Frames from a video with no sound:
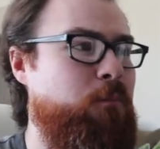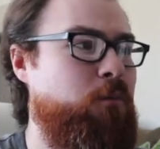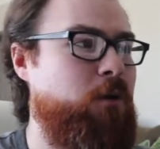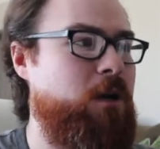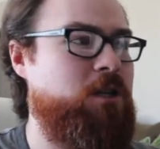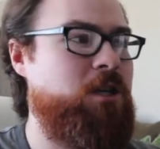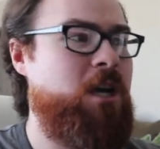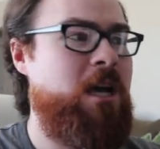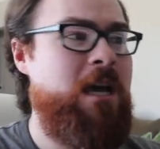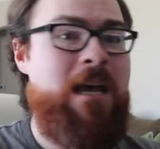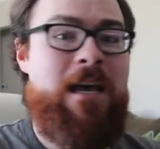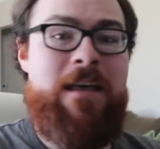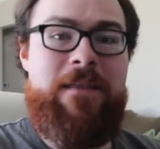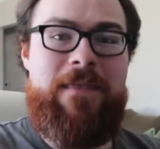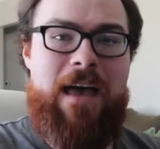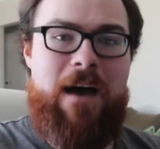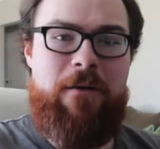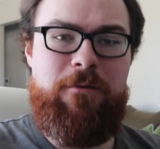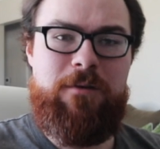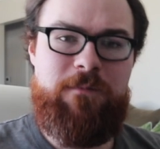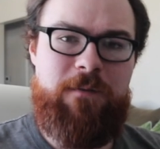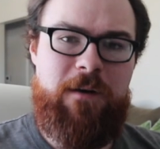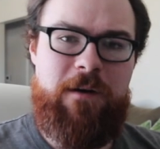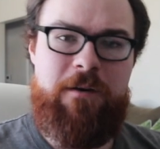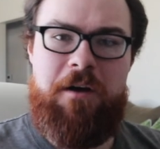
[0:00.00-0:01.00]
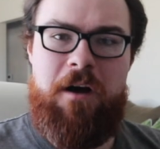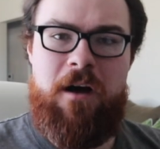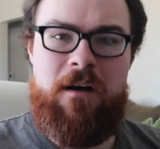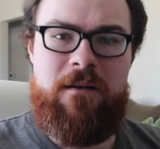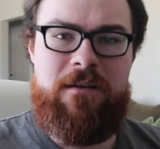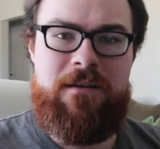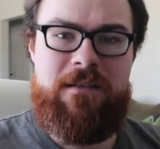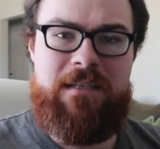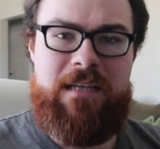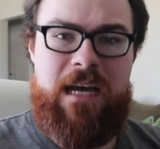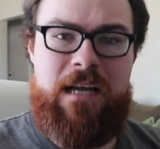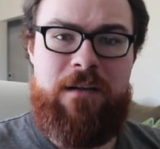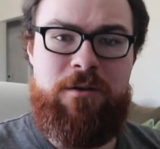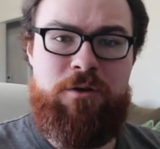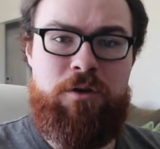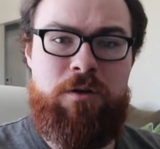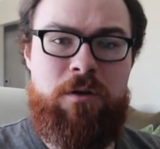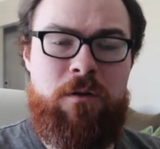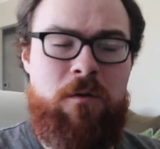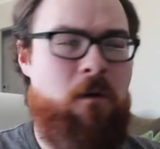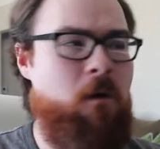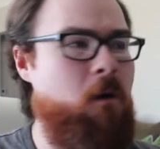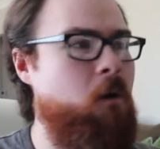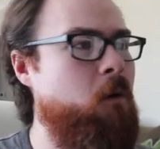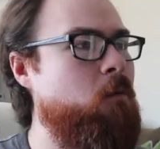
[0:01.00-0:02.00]
which that was very
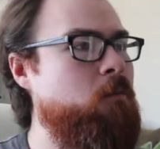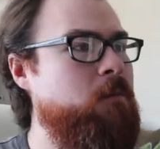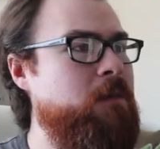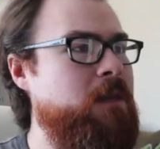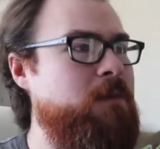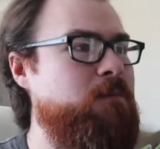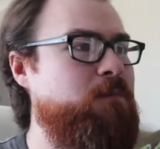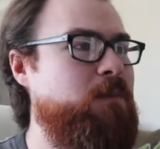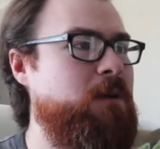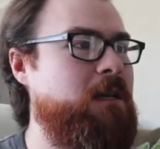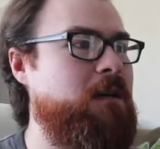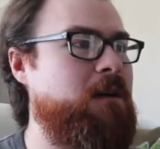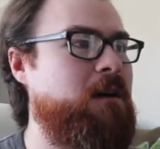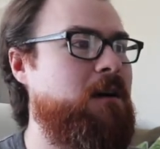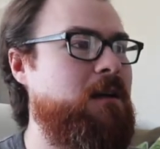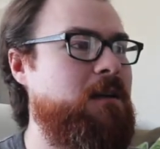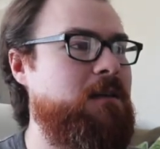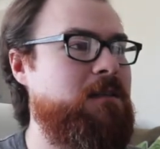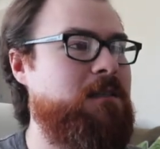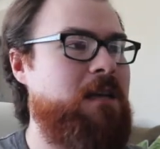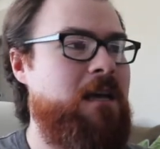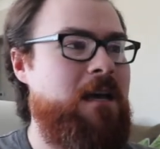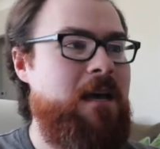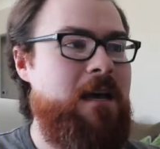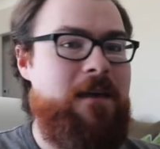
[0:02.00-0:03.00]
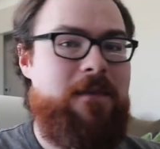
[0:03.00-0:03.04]
unintentional only because